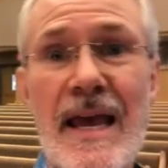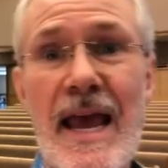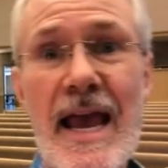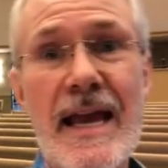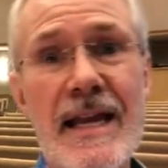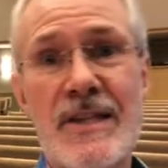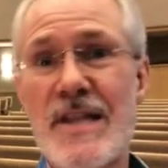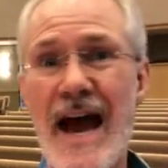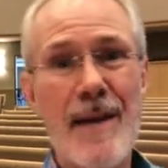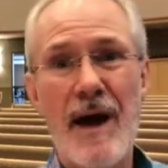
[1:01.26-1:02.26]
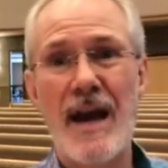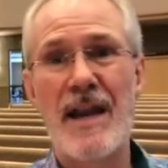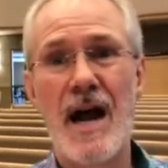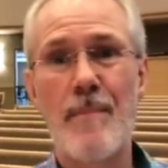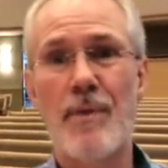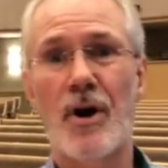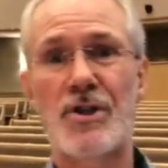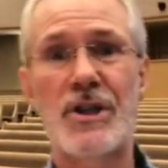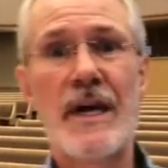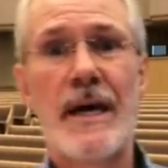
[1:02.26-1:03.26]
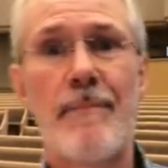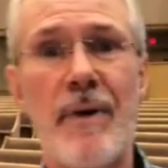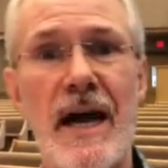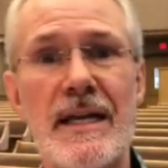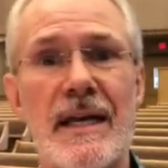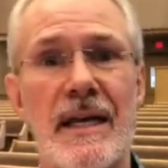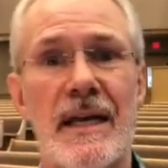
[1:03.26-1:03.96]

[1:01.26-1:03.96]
and it's not about numbers, but